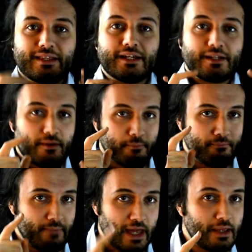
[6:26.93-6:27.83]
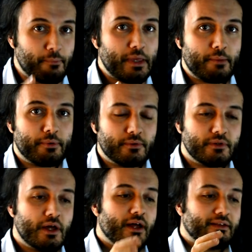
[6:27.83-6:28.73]
that many people
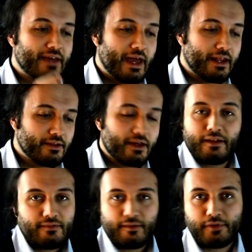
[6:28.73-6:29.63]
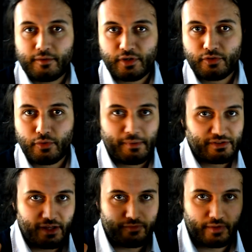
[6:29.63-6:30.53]
tend, and sometimes I do it
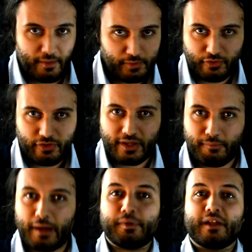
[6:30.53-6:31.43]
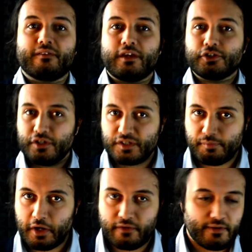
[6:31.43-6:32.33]
myself, again, I'm not saying that my pronunciation is
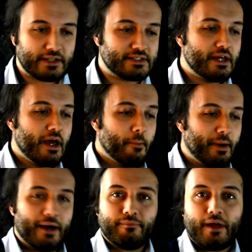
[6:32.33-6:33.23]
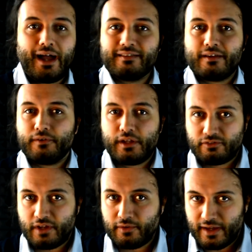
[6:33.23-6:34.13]
perfect, but I definitely
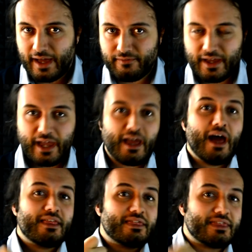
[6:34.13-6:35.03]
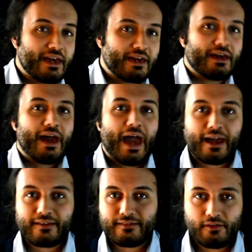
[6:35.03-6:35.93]
don't have a thick
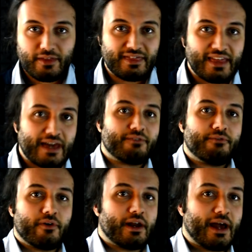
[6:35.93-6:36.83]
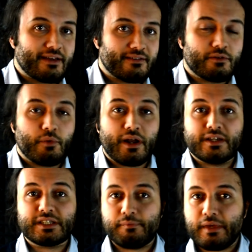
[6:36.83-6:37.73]
accent or thick foreign accent when I
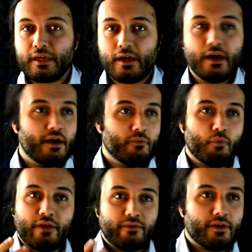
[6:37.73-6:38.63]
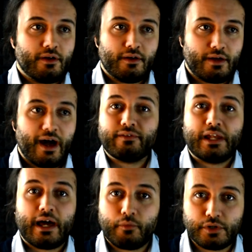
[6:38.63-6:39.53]
speak whether uh, other
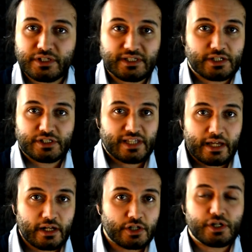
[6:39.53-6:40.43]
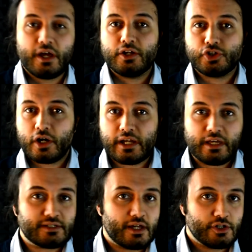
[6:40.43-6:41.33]
languages such as English,
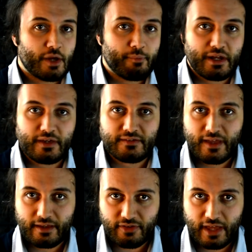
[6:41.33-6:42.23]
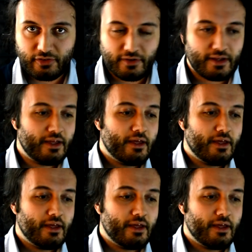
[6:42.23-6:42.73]
Chinese, Japanese, et cetera.